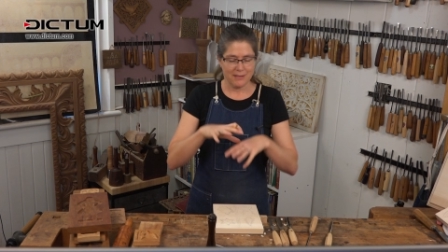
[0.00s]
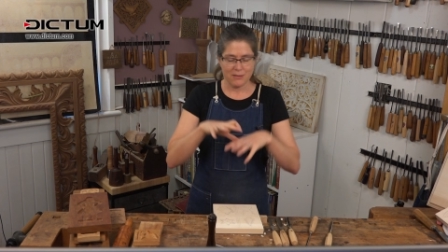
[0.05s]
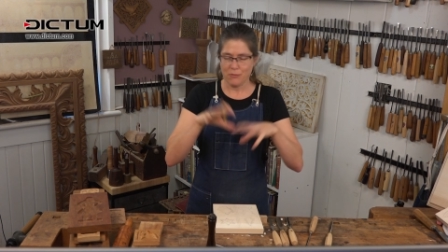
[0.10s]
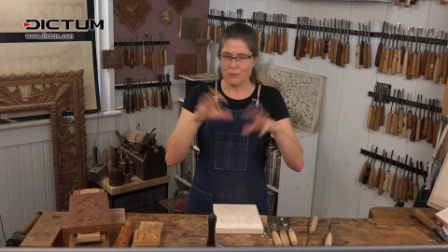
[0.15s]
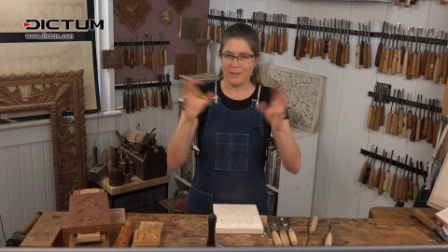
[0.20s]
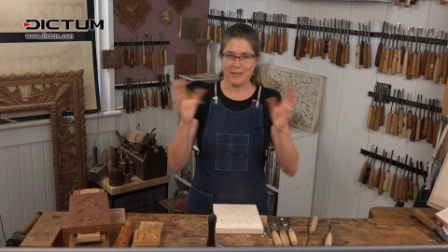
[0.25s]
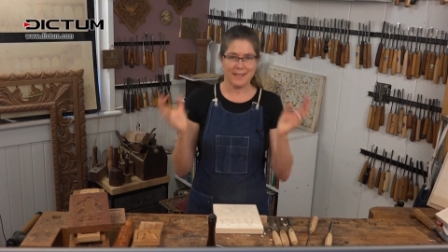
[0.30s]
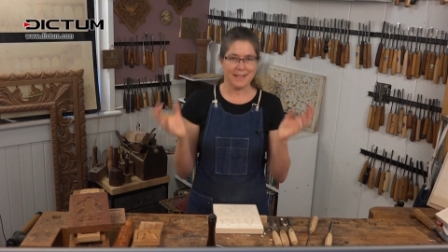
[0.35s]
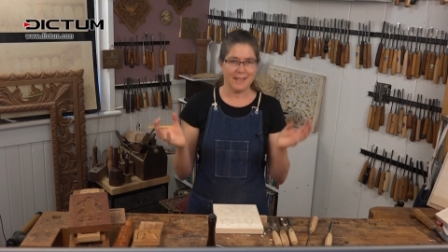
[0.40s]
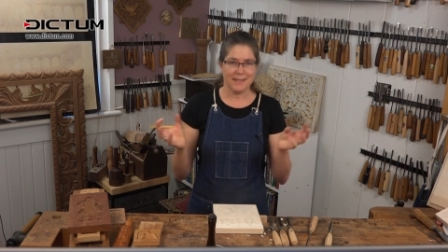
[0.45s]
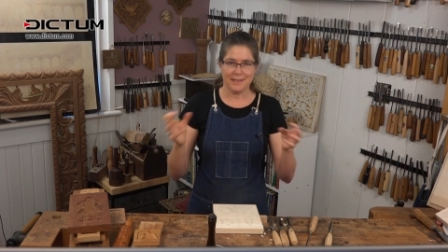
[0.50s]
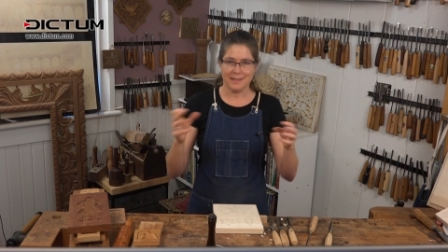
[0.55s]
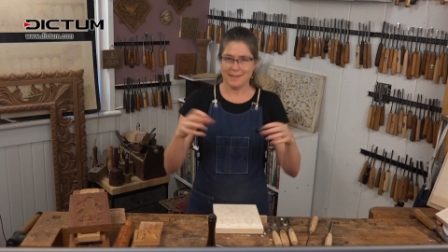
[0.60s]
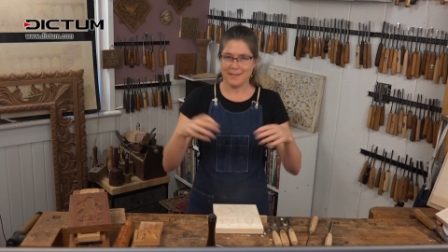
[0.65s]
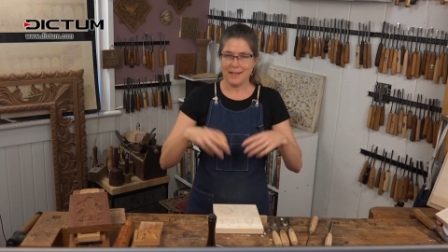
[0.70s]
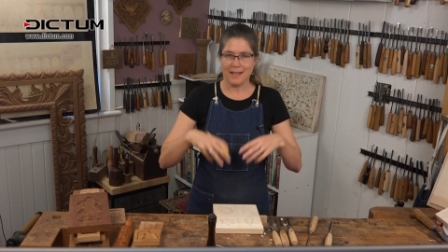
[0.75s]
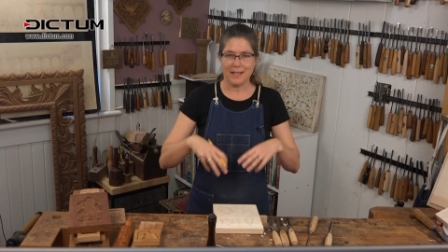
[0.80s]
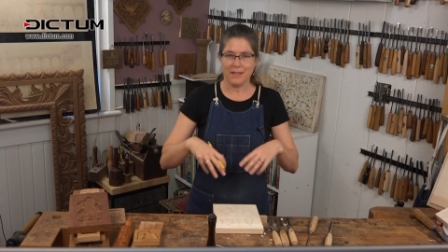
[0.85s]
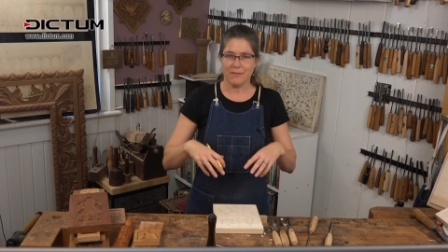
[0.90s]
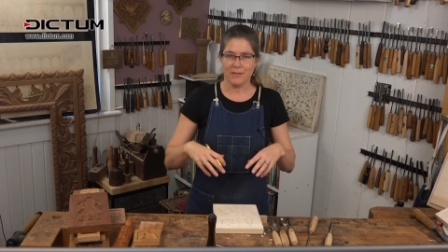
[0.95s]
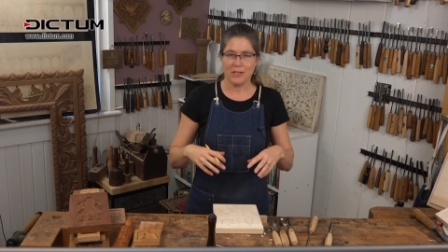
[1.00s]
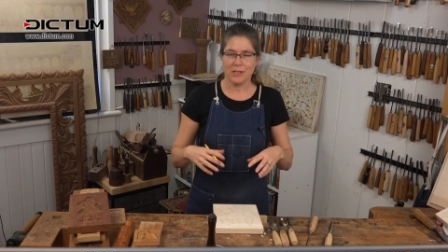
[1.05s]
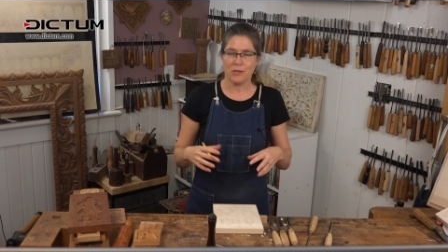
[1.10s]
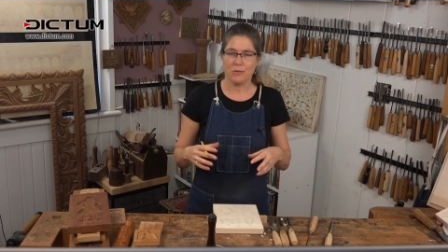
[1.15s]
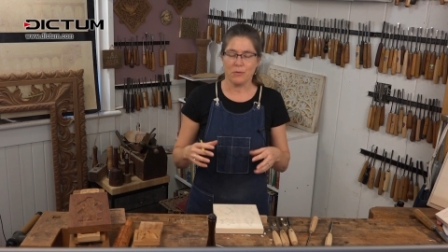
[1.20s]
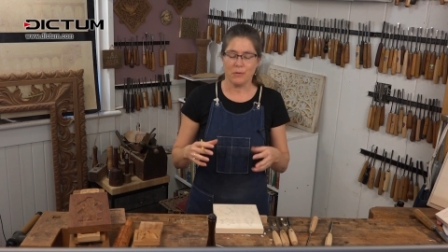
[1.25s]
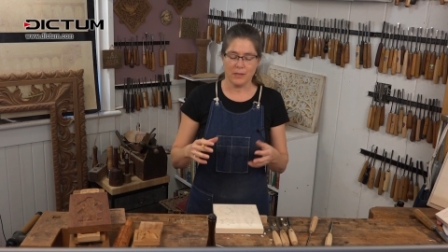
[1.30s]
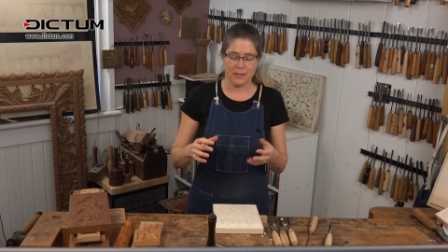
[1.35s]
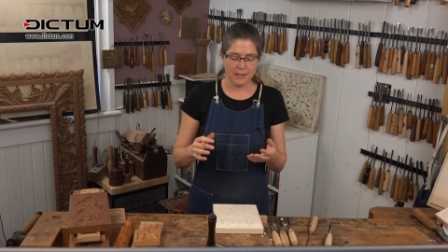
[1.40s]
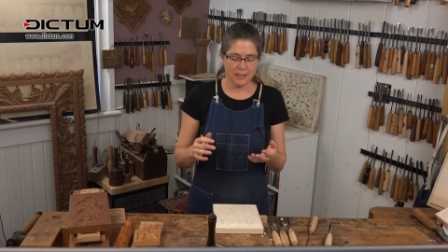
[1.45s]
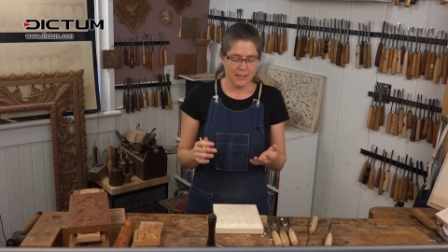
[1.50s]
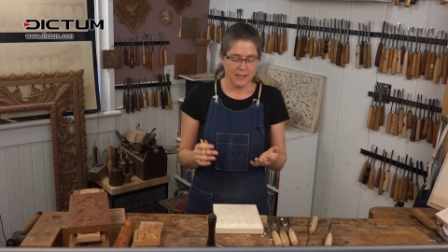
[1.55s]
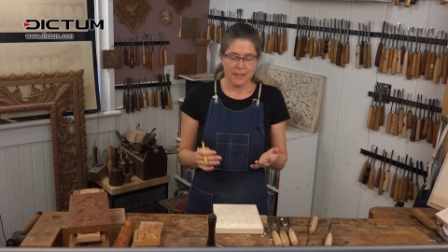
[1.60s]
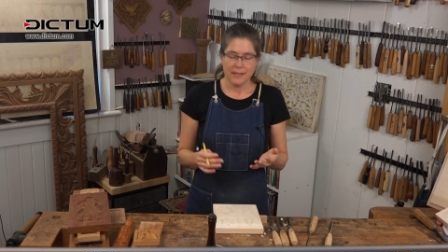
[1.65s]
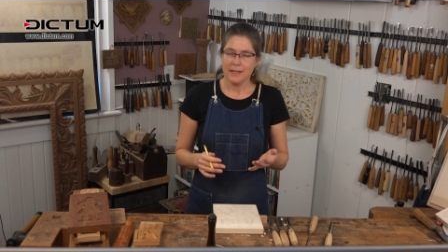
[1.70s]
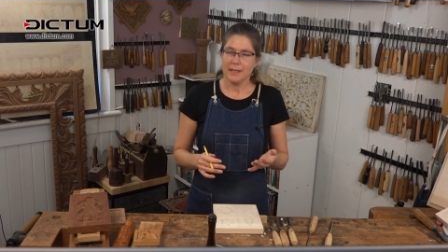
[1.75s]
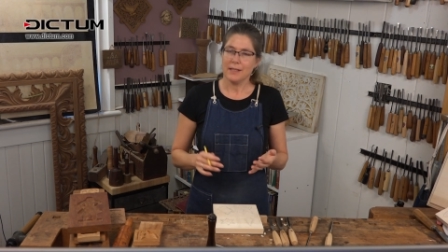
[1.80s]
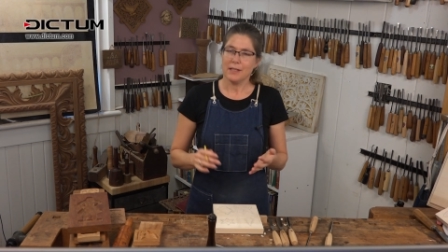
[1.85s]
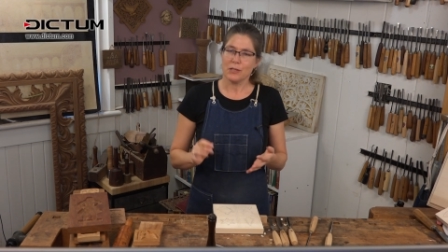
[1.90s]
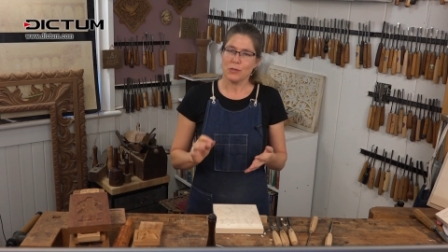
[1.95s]
sort of dive into it
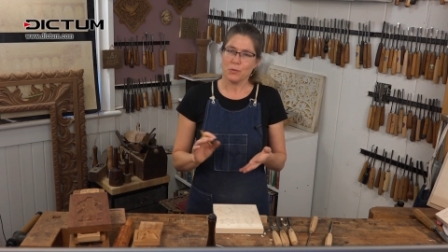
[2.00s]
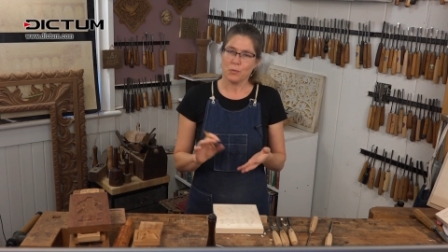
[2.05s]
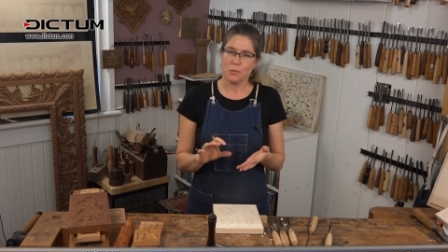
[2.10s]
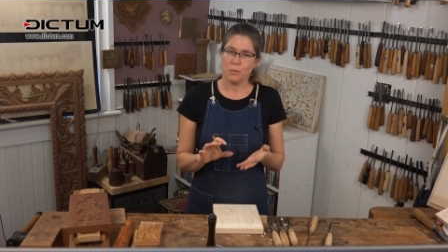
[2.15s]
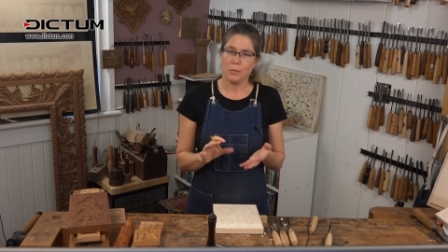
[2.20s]
is,